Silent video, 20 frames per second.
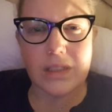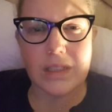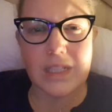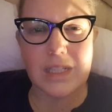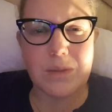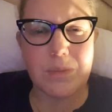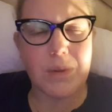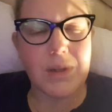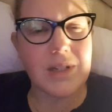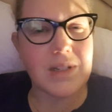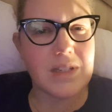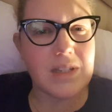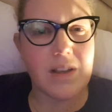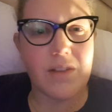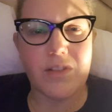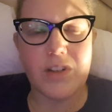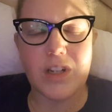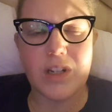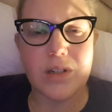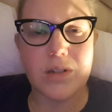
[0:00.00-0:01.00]
It's been
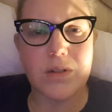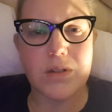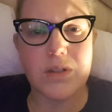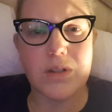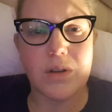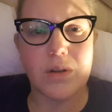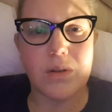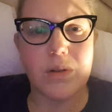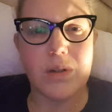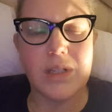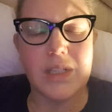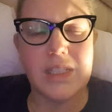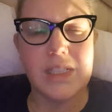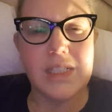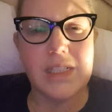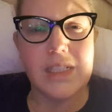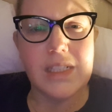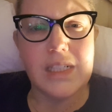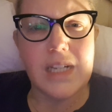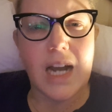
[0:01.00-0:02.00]
7 years, so
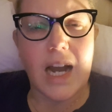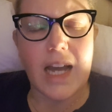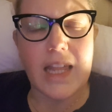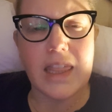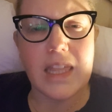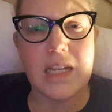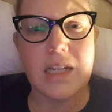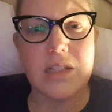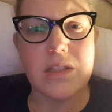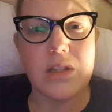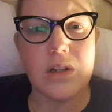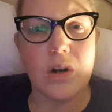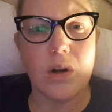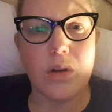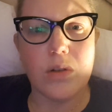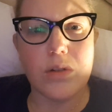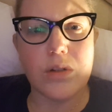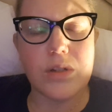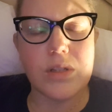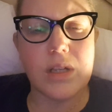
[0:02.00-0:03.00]
I think it's an
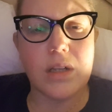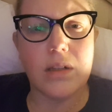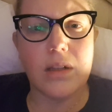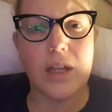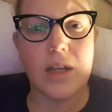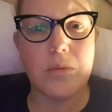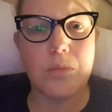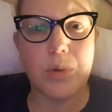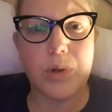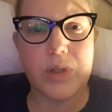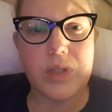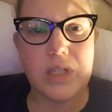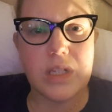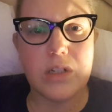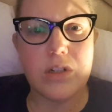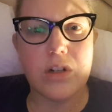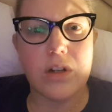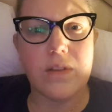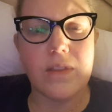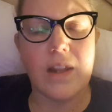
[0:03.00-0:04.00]
ultrasound-led
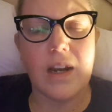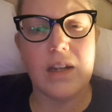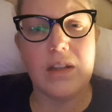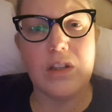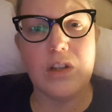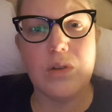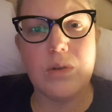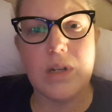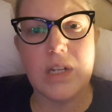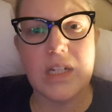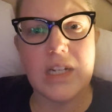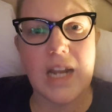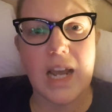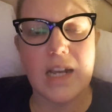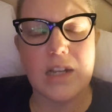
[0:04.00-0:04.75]
procedure, and then you need an